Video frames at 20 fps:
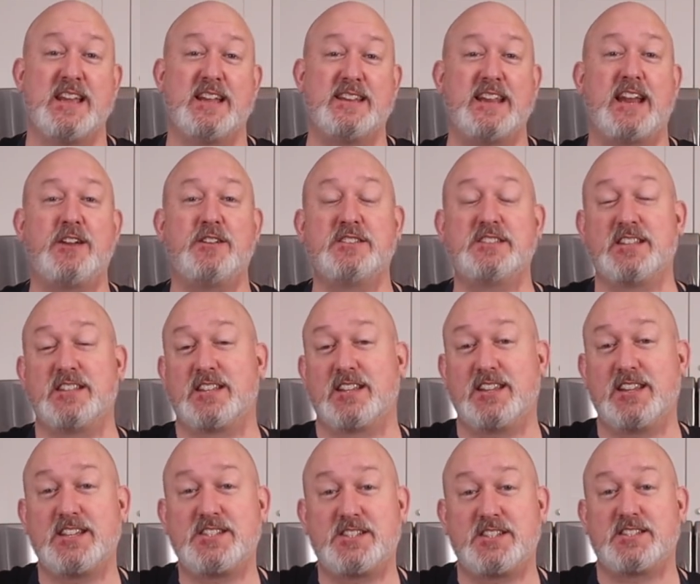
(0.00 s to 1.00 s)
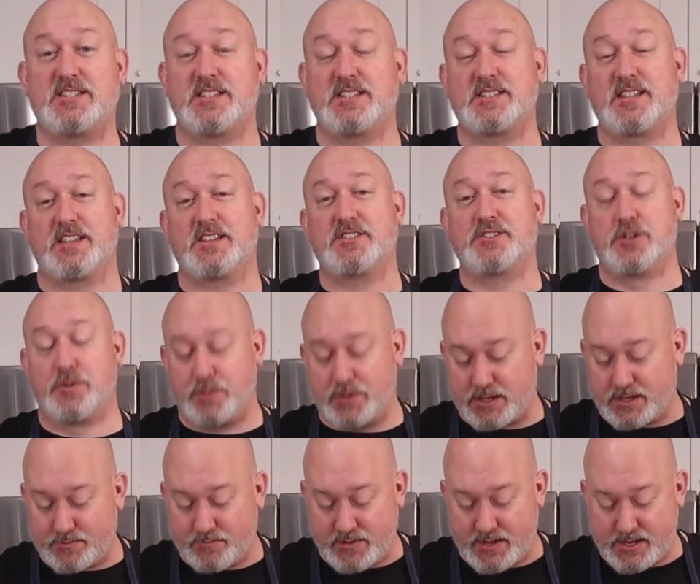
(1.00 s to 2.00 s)
Not only is it delicious, it's like super
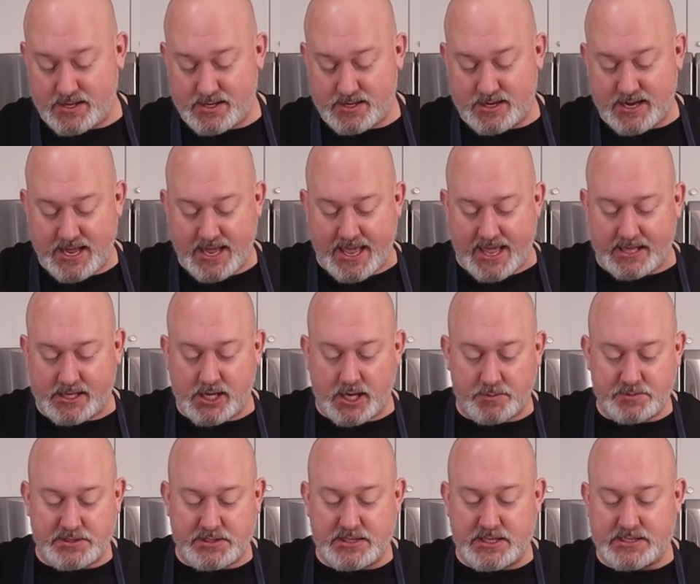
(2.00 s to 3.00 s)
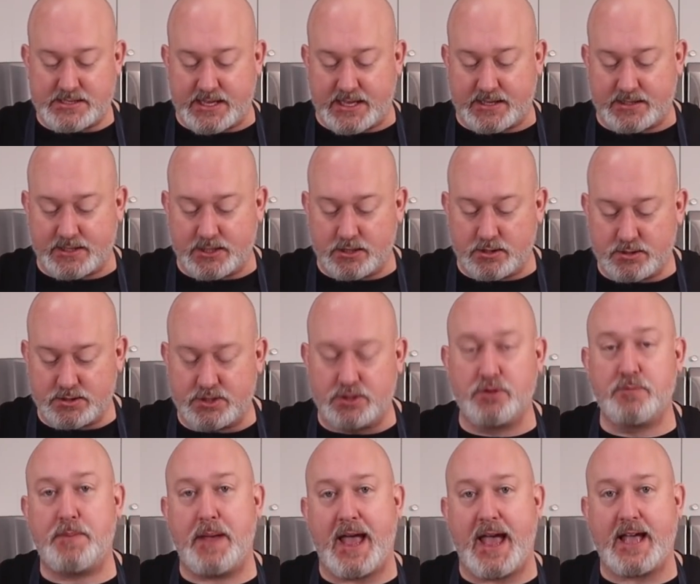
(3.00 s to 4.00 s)
convenient. It comes in this like little
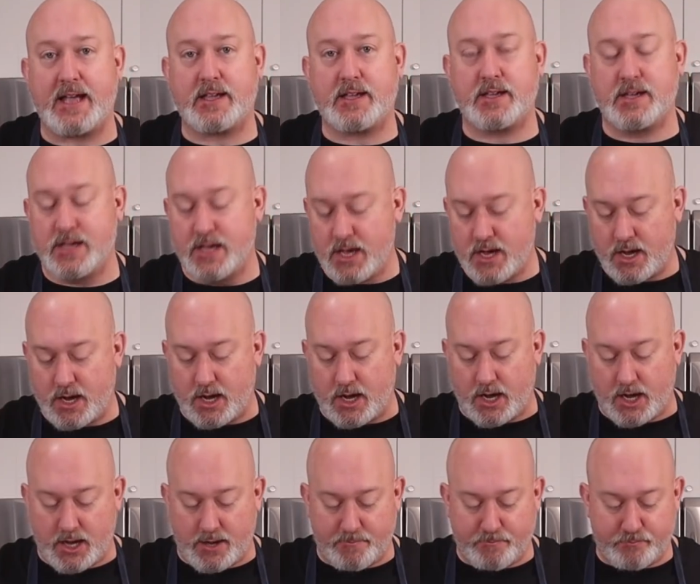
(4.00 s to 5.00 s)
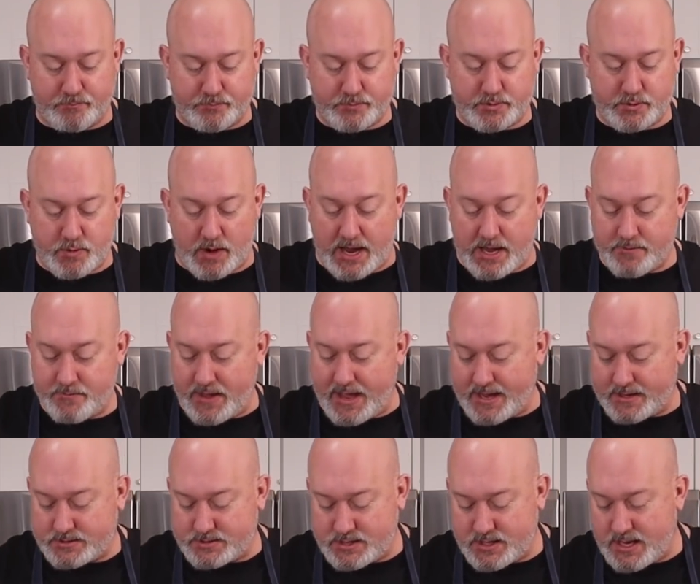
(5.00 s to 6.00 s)
2-pack
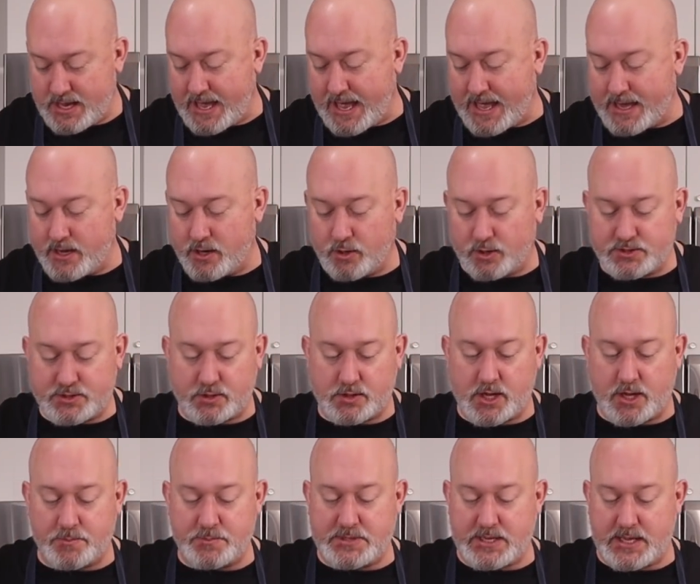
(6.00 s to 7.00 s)
cryovac, and it also comes